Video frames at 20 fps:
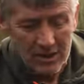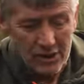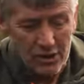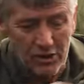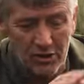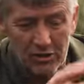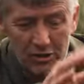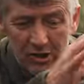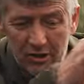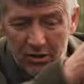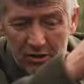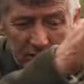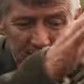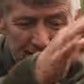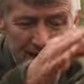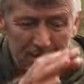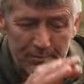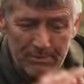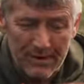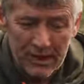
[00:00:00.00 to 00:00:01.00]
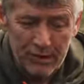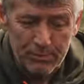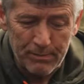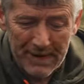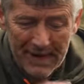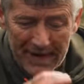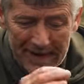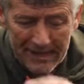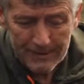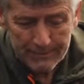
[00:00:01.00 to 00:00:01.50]
You can slide down a mesh
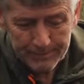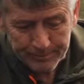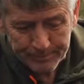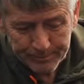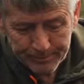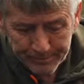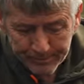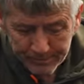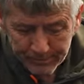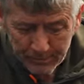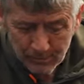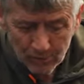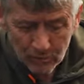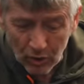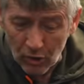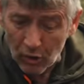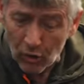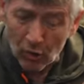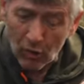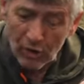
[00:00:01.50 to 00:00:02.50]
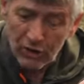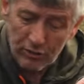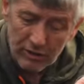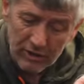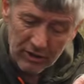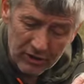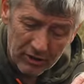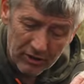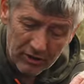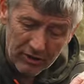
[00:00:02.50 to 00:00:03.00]
bag, or you
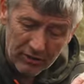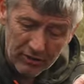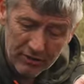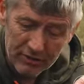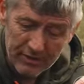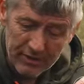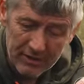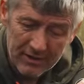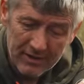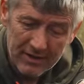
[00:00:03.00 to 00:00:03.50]
can tie on